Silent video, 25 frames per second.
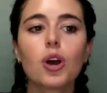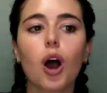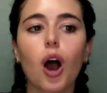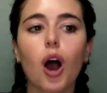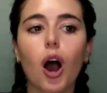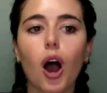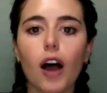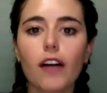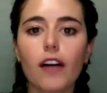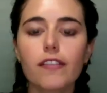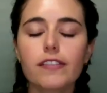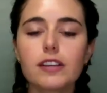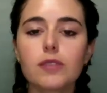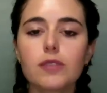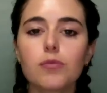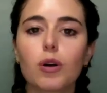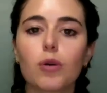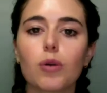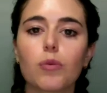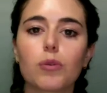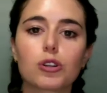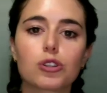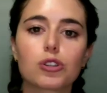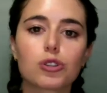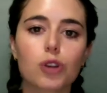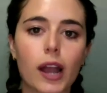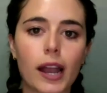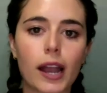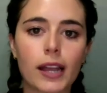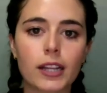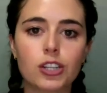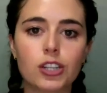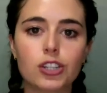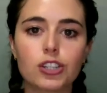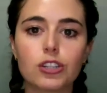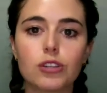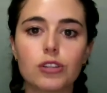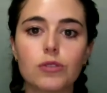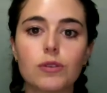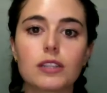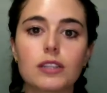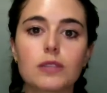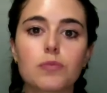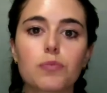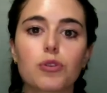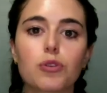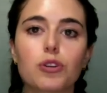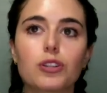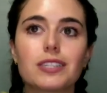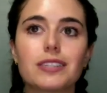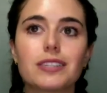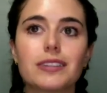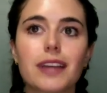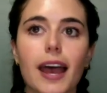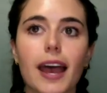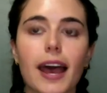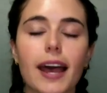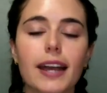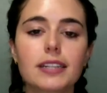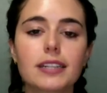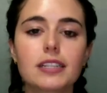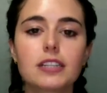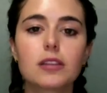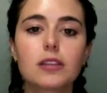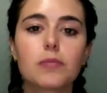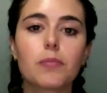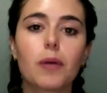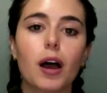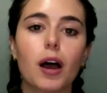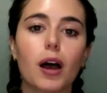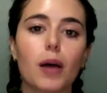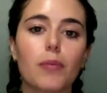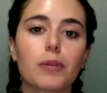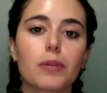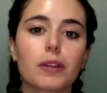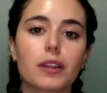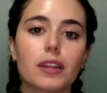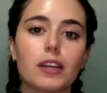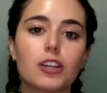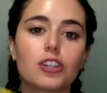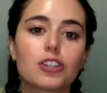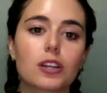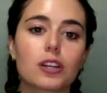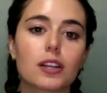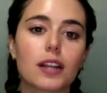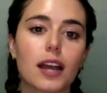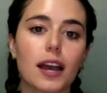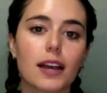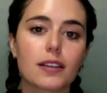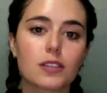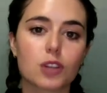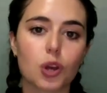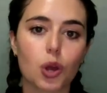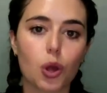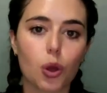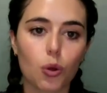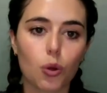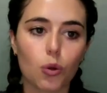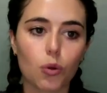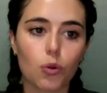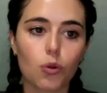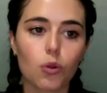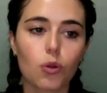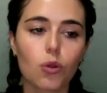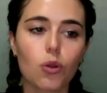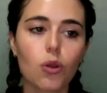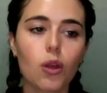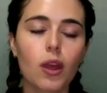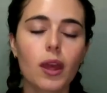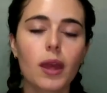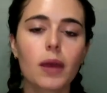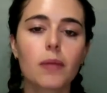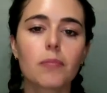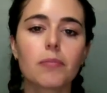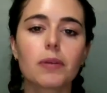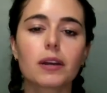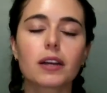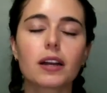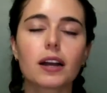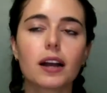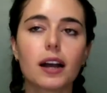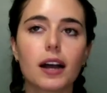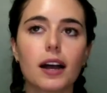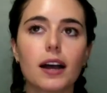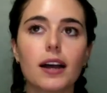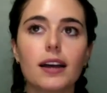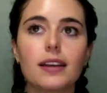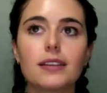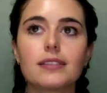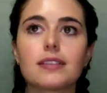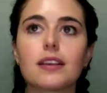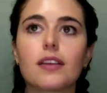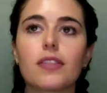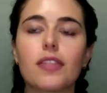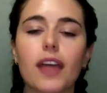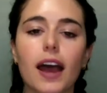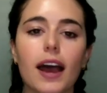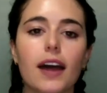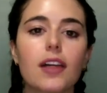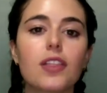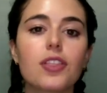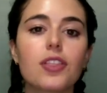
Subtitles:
Often what we're trying to do is protect the population as a whole, because that